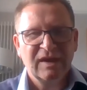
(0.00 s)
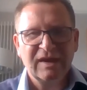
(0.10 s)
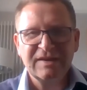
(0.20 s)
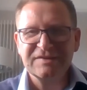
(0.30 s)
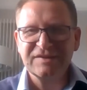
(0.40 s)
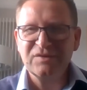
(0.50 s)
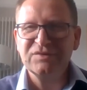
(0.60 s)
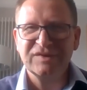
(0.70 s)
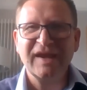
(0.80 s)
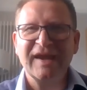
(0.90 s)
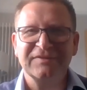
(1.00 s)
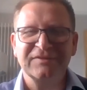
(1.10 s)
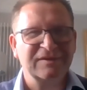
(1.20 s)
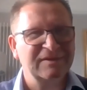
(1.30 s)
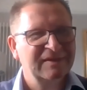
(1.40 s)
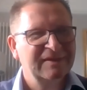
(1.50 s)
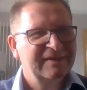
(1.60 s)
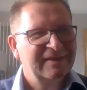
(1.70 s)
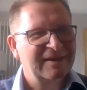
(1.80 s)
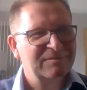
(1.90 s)
And it's so sad that
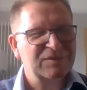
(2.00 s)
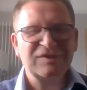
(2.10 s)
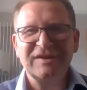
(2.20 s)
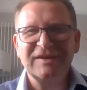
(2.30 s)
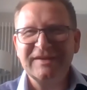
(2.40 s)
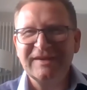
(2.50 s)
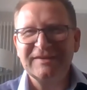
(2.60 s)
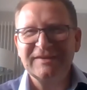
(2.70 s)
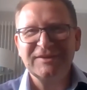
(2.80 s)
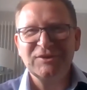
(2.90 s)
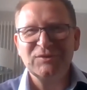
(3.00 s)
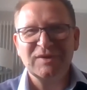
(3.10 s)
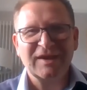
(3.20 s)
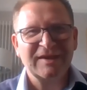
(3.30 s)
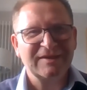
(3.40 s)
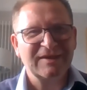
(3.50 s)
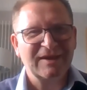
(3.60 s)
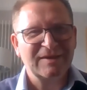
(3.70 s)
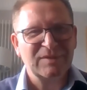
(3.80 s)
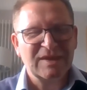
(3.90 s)
certainly in the
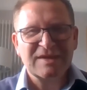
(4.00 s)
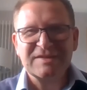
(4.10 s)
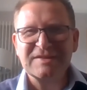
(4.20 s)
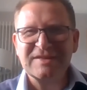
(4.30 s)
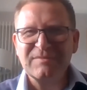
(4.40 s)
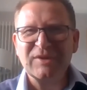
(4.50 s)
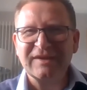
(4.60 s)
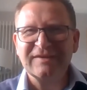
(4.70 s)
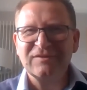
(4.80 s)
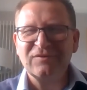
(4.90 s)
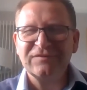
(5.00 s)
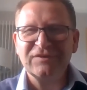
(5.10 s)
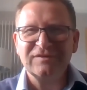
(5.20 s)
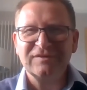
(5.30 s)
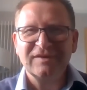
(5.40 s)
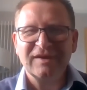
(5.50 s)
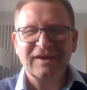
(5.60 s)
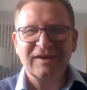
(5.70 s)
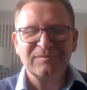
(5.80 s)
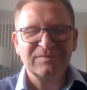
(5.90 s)
UK, systemic is often
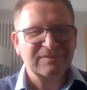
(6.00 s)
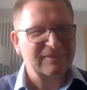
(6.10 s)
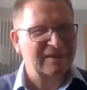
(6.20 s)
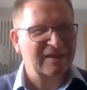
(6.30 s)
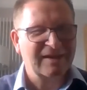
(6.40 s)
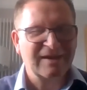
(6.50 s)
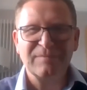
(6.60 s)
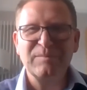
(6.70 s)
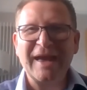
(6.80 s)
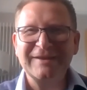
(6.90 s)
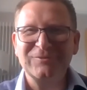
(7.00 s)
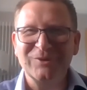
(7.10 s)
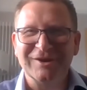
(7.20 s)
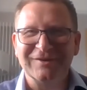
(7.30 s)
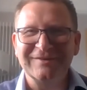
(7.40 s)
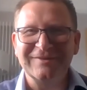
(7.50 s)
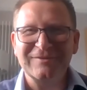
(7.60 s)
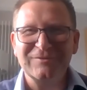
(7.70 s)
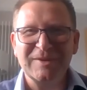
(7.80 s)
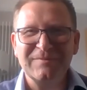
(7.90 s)
a bad word.
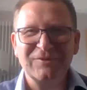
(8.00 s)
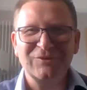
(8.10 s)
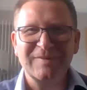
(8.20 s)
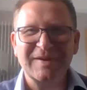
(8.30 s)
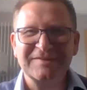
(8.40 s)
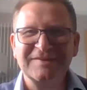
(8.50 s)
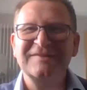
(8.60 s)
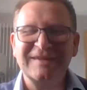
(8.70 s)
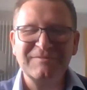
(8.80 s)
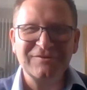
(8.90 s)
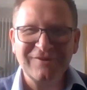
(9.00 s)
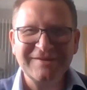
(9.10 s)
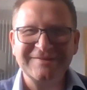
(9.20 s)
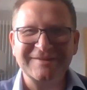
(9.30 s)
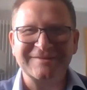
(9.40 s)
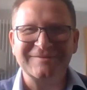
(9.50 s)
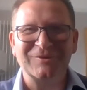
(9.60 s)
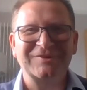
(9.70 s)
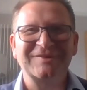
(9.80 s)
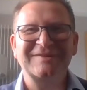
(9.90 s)
People talk about systemic racism
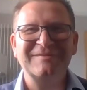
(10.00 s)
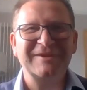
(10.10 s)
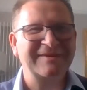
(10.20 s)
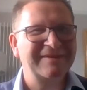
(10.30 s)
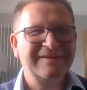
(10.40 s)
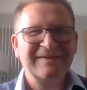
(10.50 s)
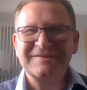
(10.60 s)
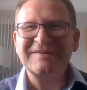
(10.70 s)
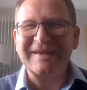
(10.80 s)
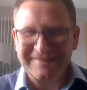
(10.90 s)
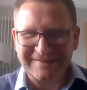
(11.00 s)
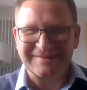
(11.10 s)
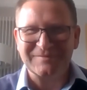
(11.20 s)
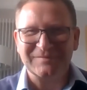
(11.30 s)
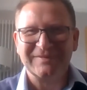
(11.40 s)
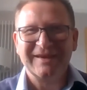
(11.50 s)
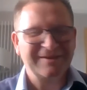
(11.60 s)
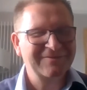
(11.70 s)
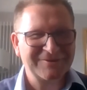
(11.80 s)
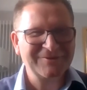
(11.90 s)
or systemic sexism, and
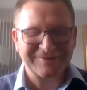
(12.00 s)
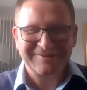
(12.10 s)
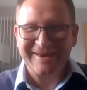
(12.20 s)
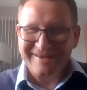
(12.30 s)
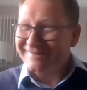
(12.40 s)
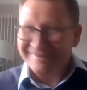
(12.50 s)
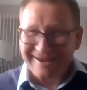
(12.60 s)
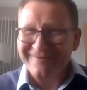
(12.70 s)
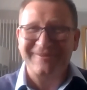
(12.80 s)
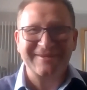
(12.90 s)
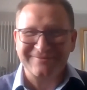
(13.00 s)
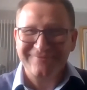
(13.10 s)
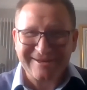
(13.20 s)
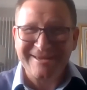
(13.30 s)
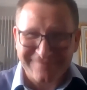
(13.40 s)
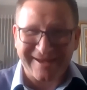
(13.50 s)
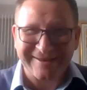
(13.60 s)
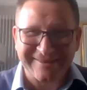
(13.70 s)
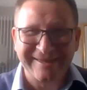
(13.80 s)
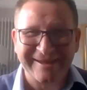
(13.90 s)
of course that is terrible. That's a really bad
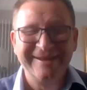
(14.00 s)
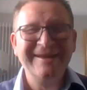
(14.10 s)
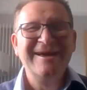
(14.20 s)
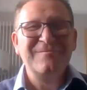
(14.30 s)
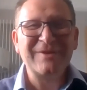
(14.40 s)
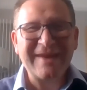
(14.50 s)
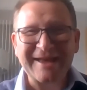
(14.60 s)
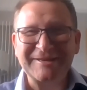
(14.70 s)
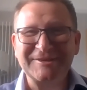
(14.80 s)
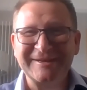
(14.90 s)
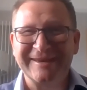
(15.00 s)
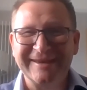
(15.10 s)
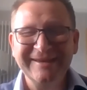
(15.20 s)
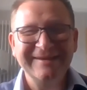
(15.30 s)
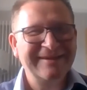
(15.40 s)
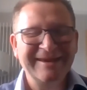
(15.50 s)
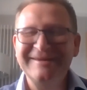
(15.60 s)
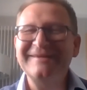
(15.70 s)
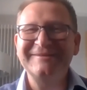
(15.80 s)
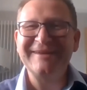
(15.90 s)
thing. But actually, it
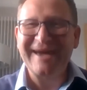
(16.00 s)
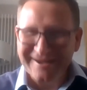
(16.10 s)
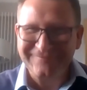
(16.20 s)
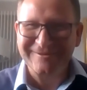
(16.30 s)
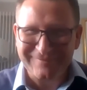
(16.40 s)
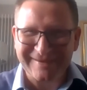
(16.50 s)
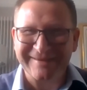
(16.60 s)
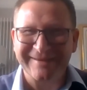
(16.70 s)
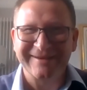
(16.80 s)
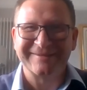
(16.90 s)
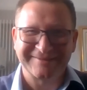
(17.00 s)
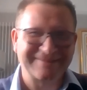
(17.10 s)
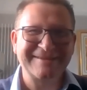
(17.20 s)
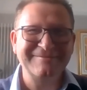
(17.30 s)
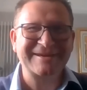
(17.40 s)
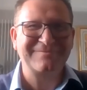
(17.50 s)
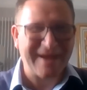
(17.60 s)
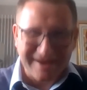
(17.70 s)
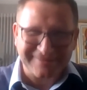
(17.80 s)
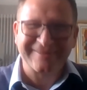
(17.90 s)
doesn't have to be a systemic
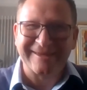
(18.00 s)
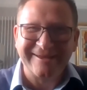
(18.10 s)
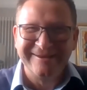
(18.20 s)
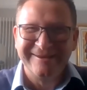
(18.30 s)
bad thing.